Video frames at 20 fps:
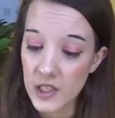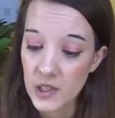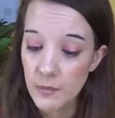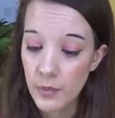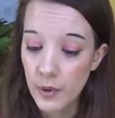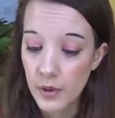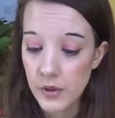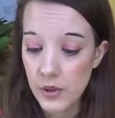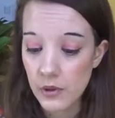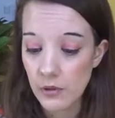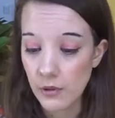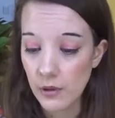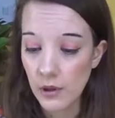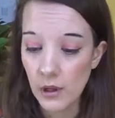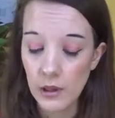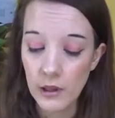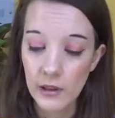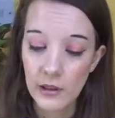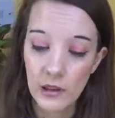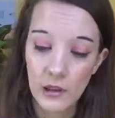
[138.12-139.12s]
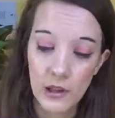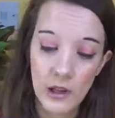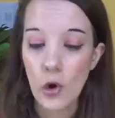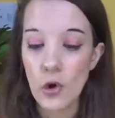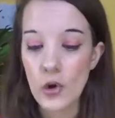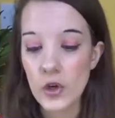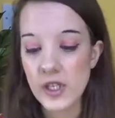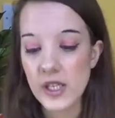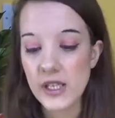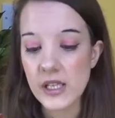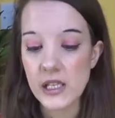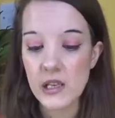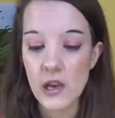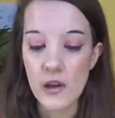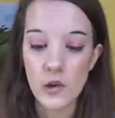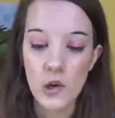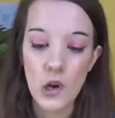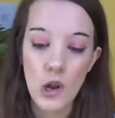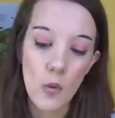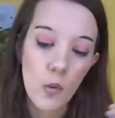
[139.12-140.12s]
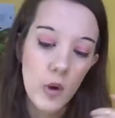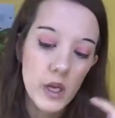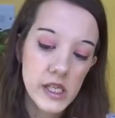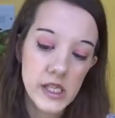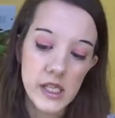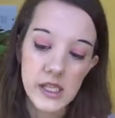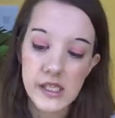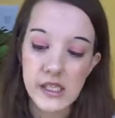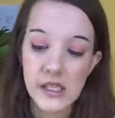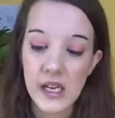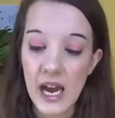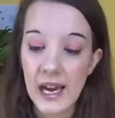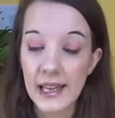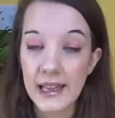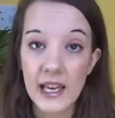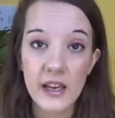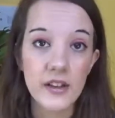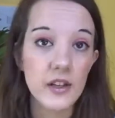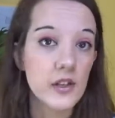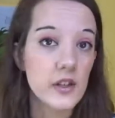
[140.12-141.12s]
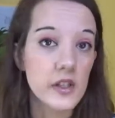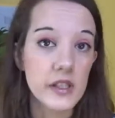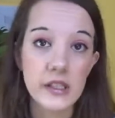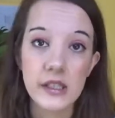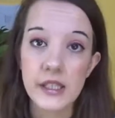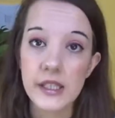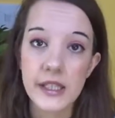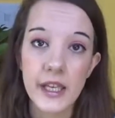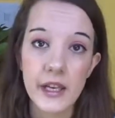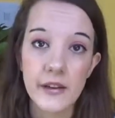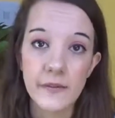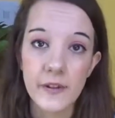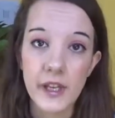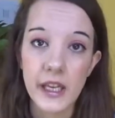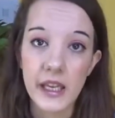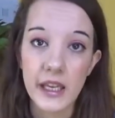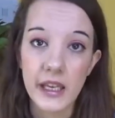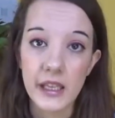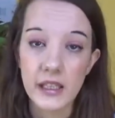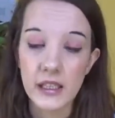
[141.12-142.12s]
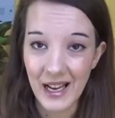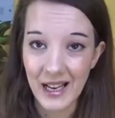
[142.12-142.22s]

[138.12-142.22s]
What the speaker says: to put all your little who's it's and what's it's and highlighters and stuff in.